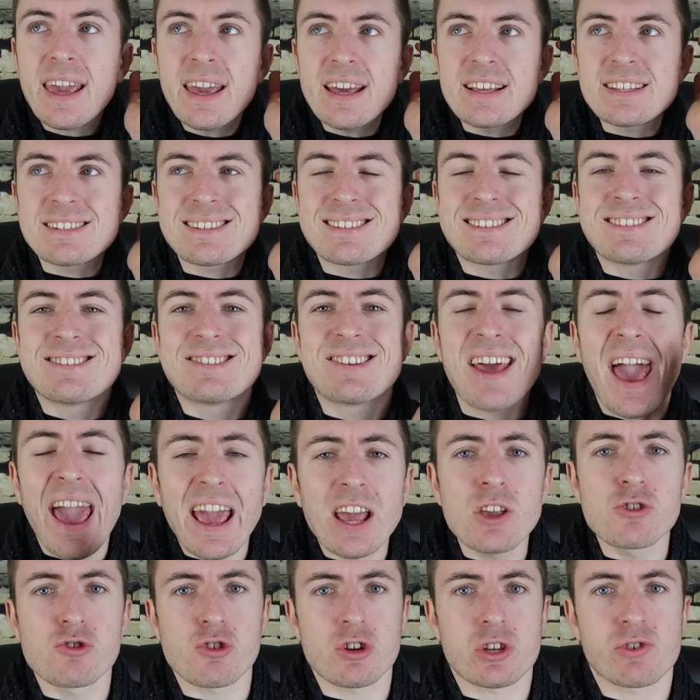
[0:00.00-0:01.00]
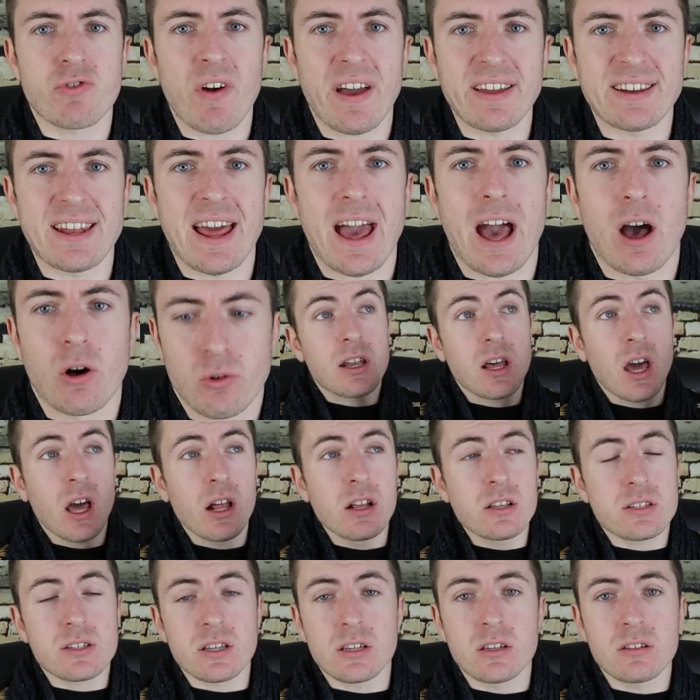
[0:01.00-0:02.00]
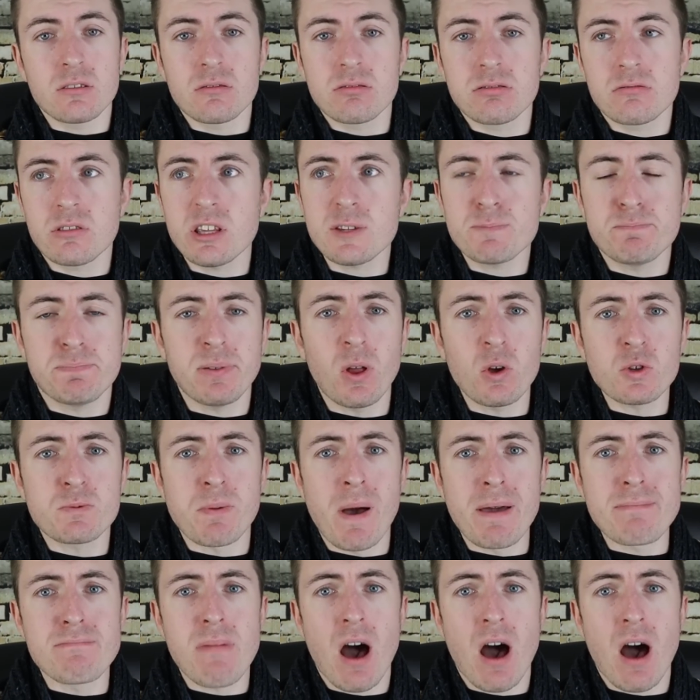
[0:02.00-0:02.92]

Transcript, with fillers: he is dangerous right now. And honestly, this blows my